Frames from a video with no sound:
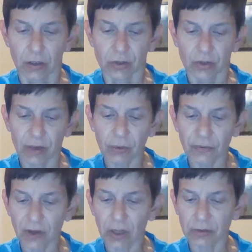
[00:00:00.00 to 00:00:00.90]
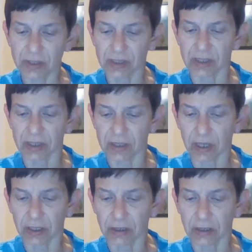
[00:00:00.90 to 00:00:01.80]
Trevor followed Sissy
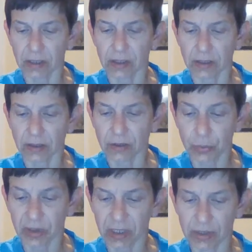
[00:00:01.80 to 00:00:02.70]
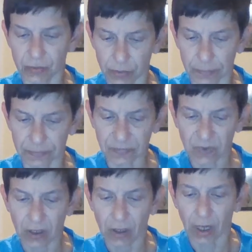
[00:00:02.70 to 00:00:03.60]
excitedly to Petey's room.
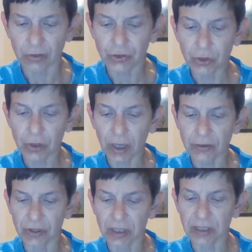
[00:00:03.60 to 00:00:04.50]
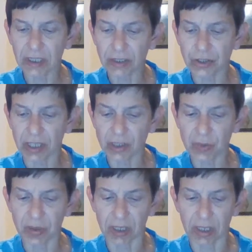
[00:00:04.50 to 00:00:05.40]
"I'll show you how to clean and
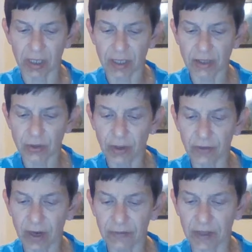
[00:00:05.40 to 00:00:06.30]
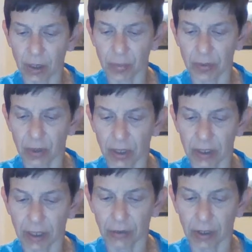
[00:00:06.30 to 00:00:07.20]
change Petey in case you ever have to help him on
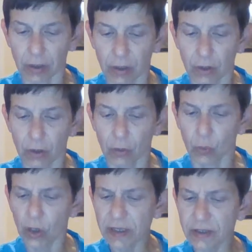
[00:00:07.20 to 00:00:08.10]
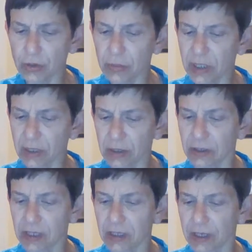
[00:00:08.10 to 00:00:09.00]
an outing." "What do you mean
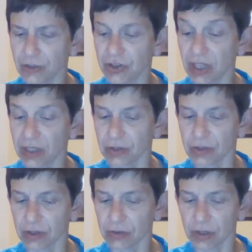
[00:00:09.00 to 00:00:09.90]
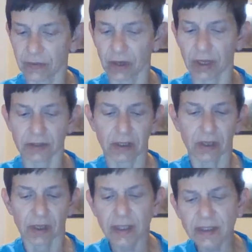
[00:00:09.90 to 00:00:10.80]
clean and change?" Trevor asked.
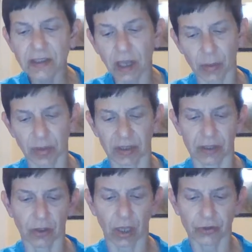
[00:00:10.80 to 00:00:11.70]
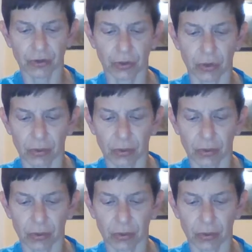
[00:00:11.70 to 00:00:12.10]
"It's not a big deal. I'll show you."